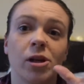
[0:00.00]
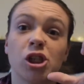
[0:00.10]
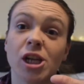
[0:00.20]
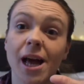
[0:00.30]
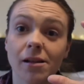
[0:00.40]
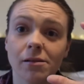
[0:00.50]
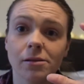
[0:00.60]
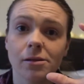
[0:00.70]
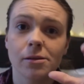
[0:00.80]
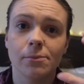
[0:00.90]

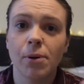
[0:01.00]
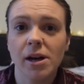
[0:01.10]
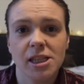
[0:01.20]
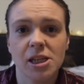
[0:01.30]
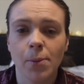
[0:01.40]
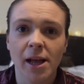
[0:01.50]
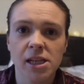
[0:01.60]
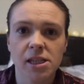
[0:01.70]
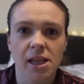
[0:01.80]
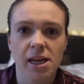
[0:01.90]
gel bitey play
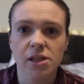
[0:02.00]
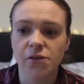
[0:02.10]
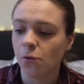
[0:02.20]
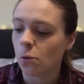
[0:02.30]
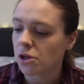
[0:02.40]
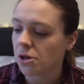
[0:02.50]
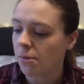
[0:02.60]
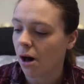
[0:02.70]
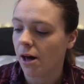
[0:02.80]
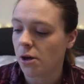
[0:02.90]
things for
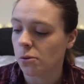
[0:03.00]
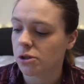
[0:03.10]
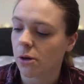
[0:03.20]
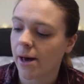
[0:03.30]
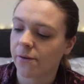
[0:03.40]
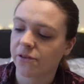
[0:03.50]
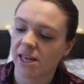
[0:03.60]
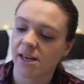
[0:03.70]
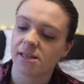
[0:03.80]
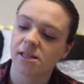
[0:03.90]
them. I also have
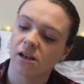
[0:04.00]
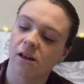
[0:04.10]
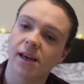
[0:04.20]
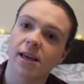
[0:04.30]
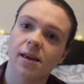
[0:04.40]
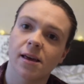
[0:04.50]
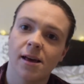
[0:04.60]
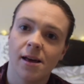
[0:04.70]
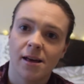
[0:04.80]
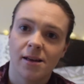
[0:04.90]
things like
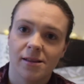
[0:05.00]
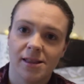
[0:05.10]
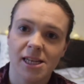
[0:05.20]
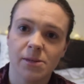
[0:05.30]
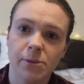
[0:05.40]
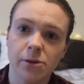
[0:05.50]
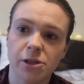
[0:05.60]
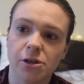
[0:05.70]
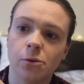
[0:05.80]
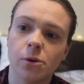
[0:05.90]
these
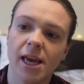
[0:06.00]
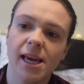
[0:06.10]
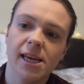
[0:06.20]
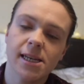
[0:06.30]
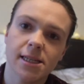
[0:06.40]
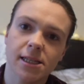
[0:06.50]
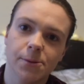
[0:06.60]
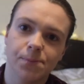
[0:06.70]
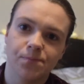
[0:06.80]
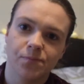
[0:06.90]
musical
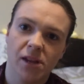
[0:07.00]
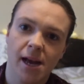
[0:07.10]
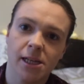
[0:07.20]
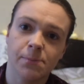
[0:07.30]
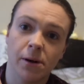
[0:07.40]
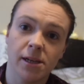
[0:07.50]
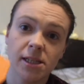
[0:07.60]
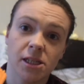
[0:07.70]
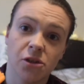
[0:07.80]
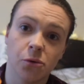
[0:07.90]
keys as
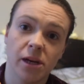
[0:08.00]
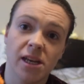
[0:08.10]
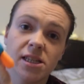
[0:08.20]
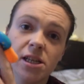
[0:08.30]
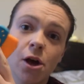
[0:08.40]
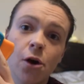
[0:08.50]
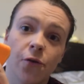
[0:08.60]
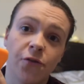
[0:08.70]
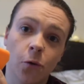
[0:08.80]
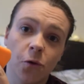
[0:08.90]
bitey toys
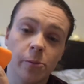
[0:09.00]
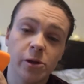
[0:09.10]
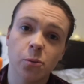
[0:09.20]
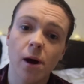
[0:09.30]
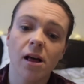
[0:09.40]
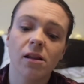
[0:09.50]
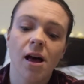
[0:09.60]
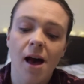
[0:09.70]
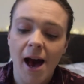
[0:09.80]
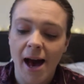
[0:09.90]
for them as
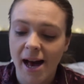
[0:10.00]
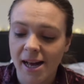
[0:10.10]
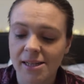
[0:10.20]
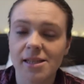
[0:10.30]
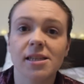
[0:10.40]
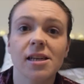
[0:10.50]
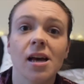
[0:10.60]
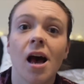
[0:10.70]
well. And